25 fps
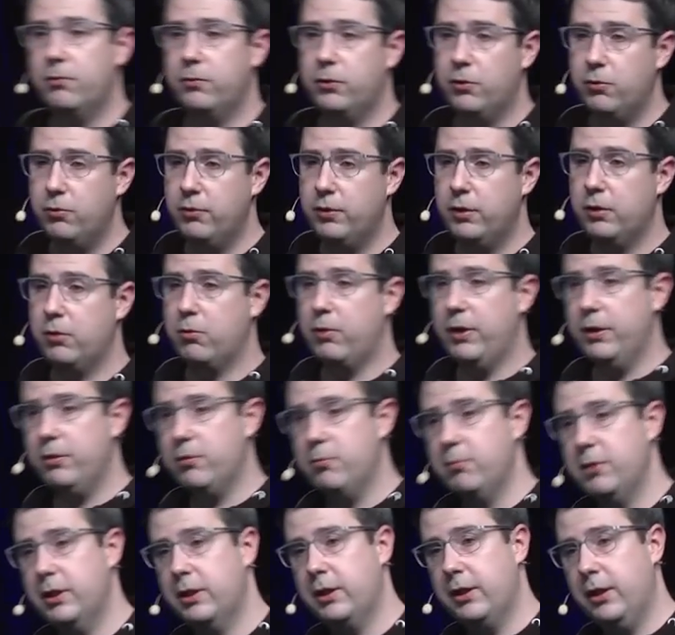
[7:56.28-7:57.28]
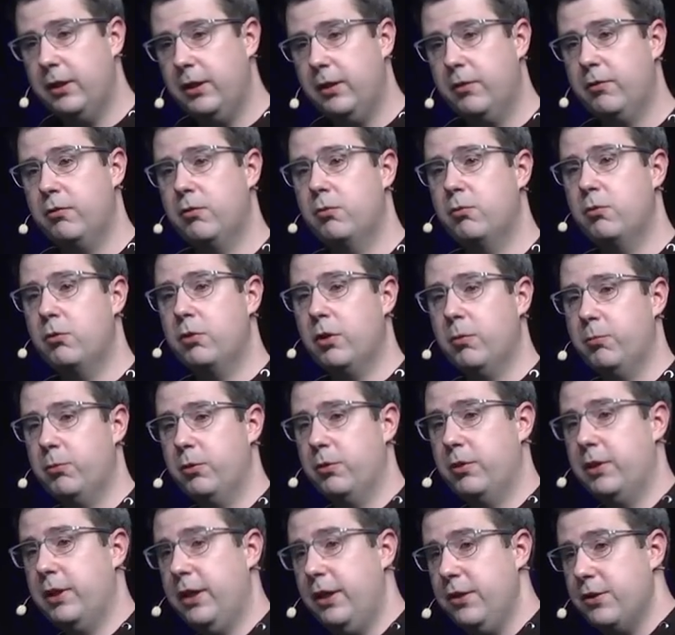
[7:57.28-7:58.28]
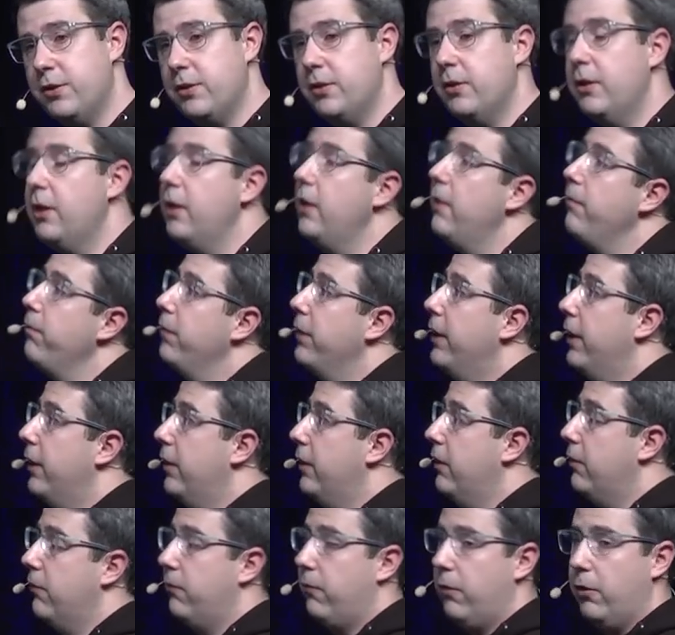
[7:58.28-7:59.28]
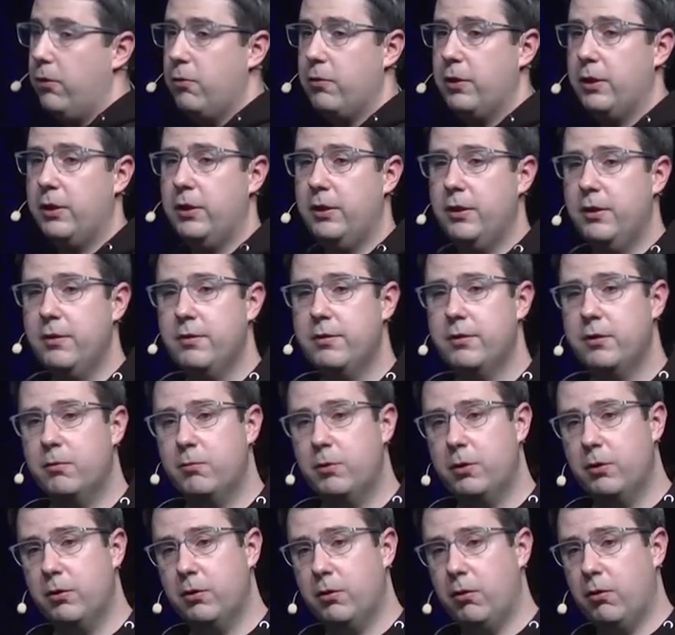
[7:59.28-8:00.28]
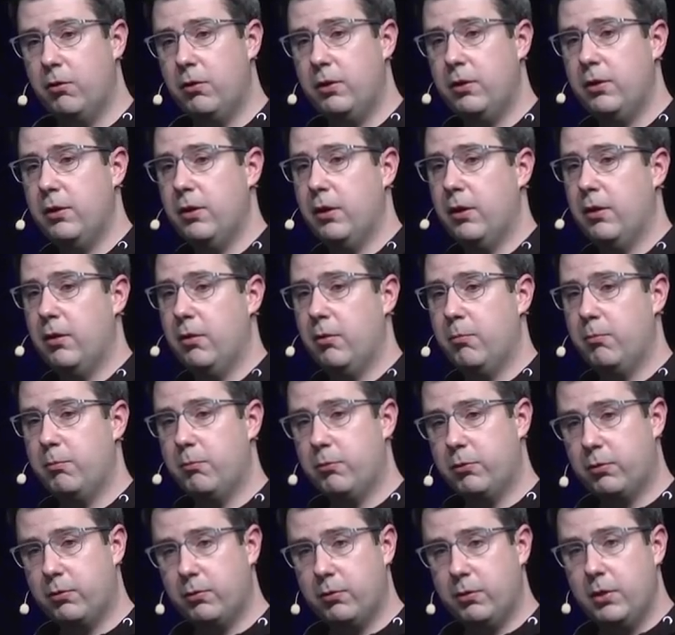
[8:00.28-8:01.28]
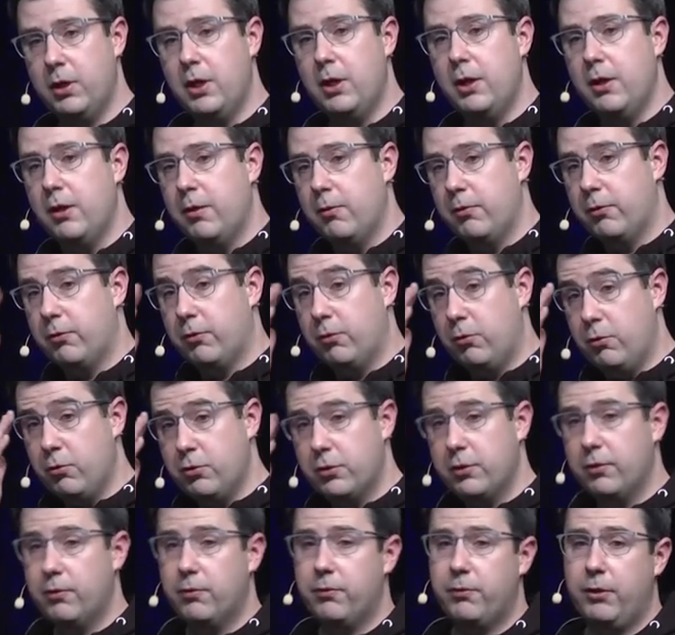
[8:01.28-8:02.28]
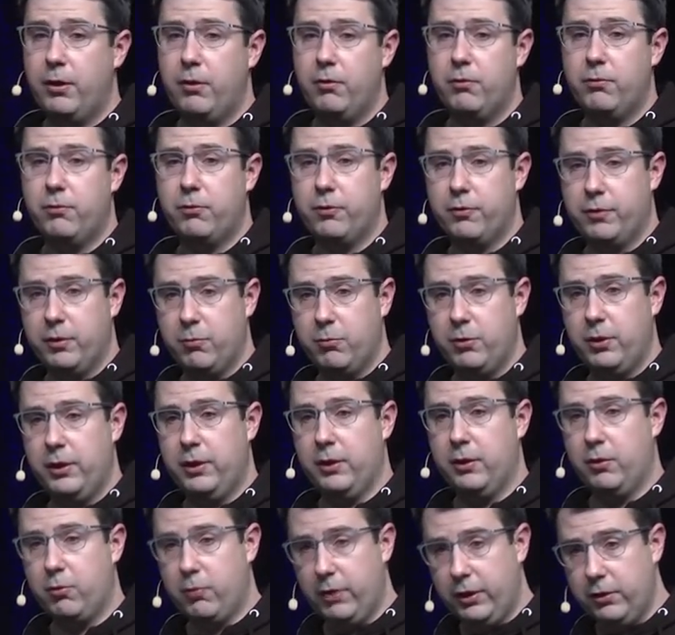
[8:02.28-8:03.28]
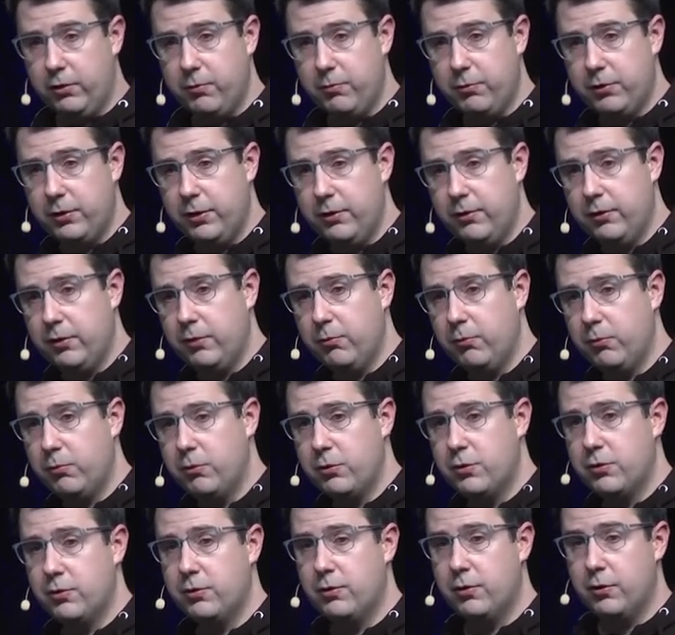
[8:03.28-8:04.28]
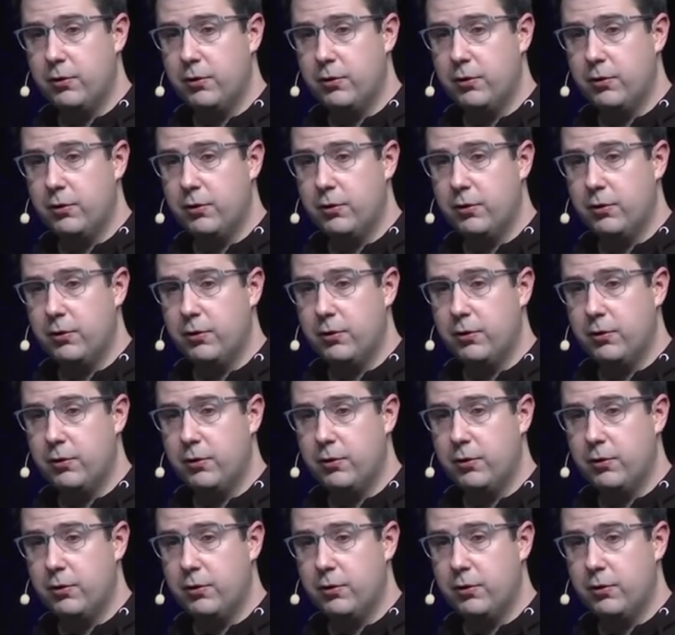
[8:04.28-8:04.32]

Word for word: of using quantum mechanics to do computation. And in the following years, they were not only um, solutions found for simulating quantum systems, which